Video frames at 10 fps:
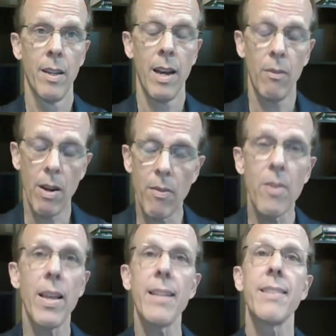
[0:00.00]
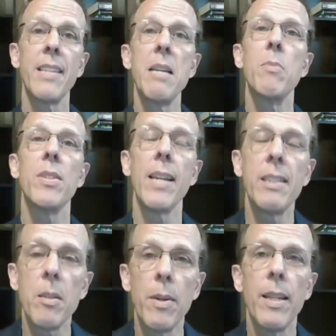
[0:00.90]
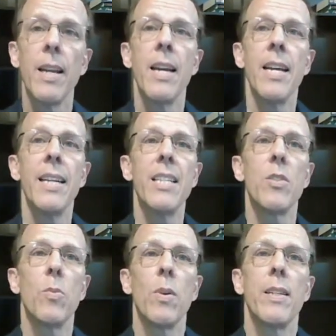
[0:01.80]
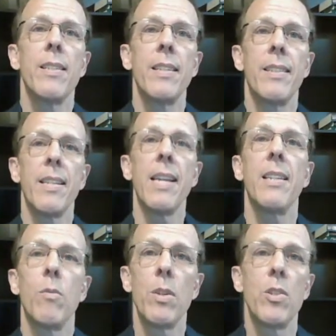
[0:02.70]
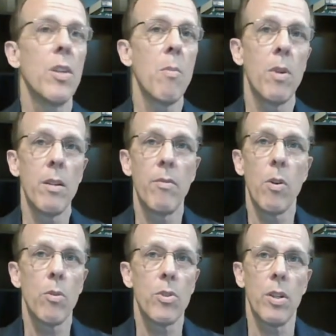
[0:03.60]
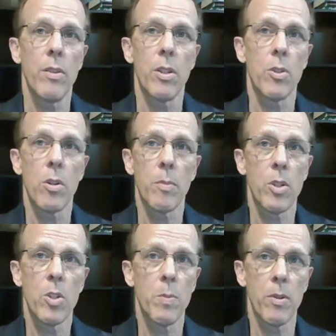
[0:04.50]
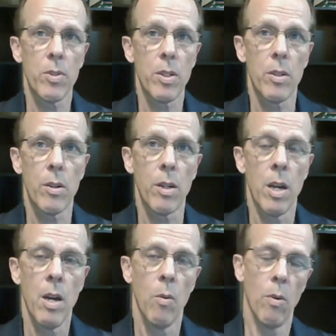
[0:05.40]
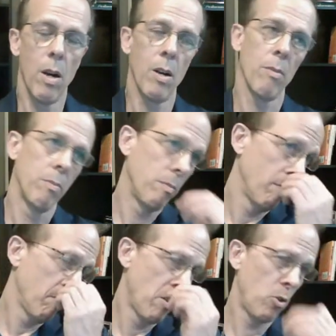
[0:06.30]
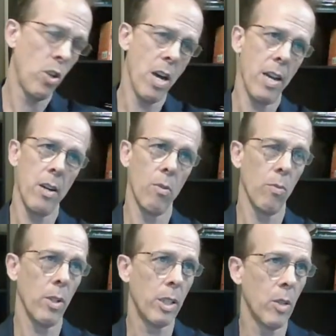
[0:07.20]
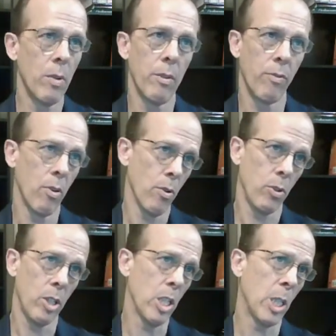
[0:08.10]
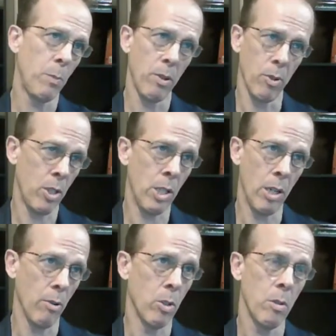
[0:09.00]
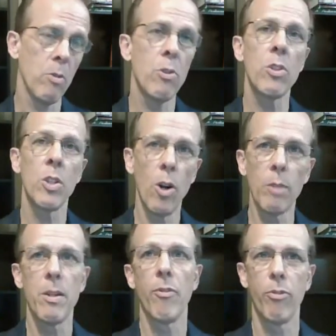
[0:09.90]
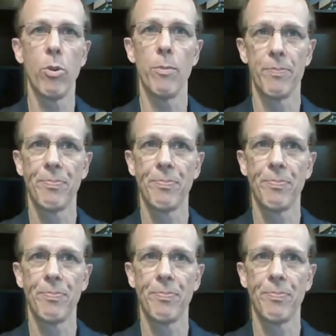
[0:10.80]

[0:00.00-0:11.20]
However, that same sentiment is what is intended when someone invokes the term conspiracy theory. Well, John, I don't really go in for those conspiracy theories. You just called me a fool.